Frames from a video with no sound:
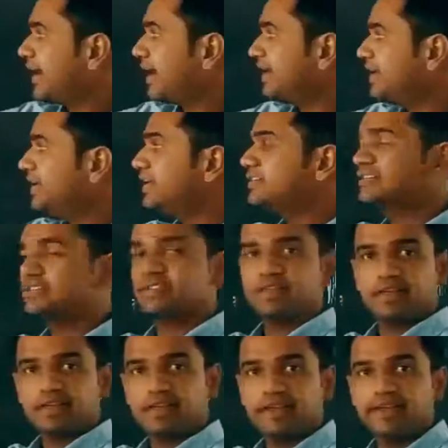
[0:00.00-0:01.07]
and its
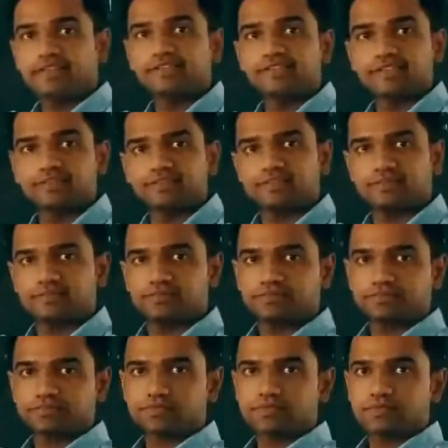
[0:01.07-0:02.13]
agents.
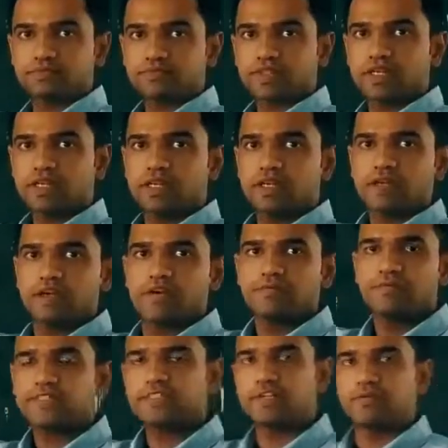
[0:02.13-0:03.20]
First